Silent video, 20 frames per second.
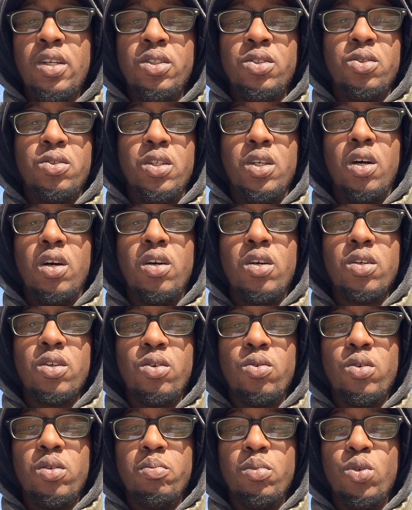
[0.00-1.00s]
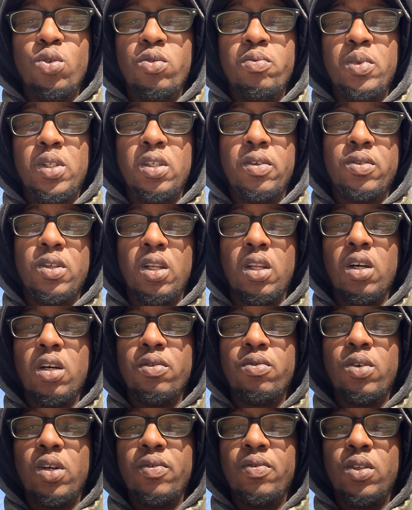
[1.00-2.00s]
to the ongoing movement of the
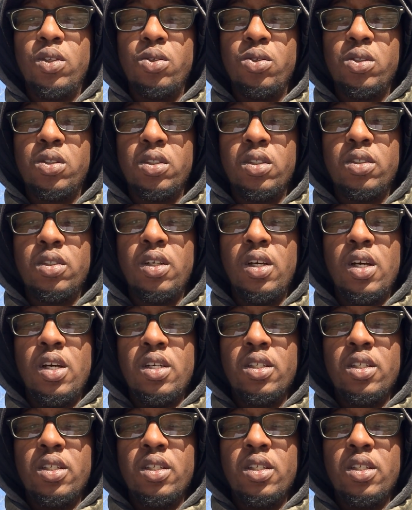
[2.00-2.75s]
love revolution